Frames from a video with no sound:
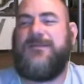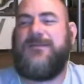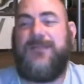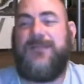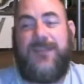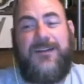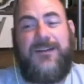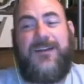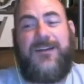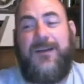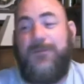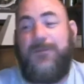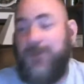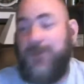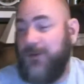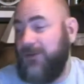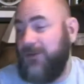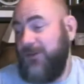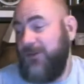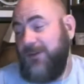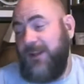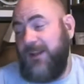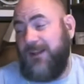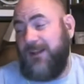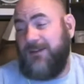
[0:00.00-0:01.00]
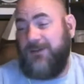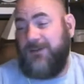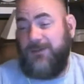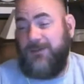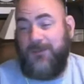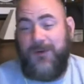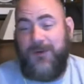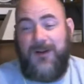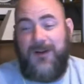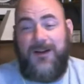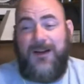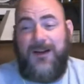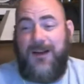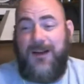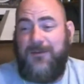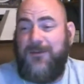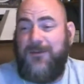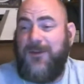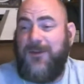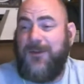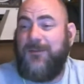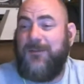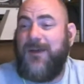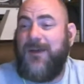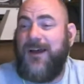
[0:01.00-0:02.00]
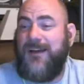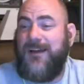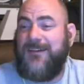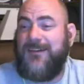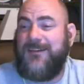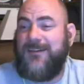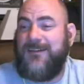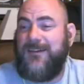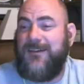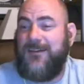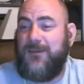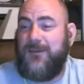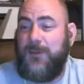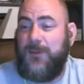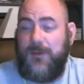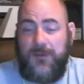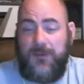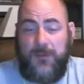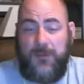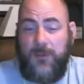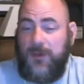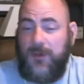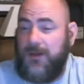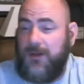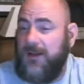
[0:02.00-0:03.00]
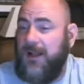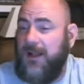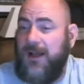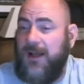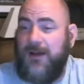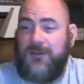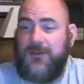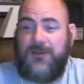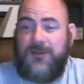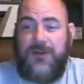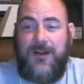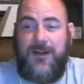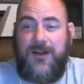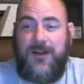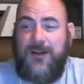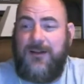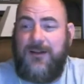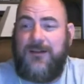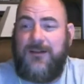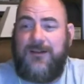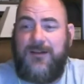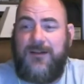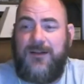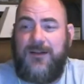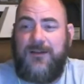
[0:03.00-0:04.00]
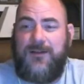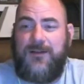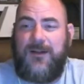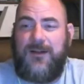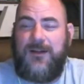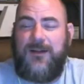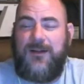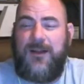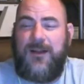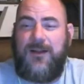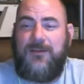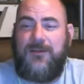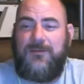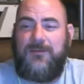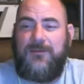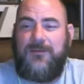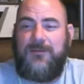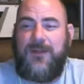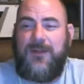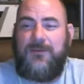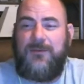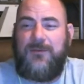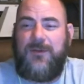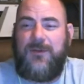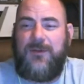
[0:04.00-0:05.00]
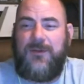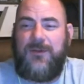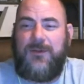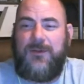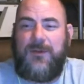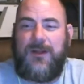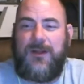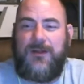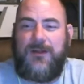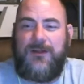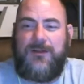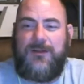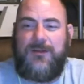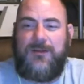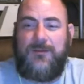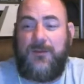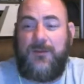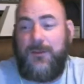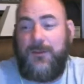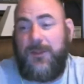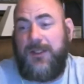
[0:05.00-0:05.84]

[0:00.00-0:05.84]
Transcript: because that's where I feel the best, especially working out, training and stuff. That feels the best for me.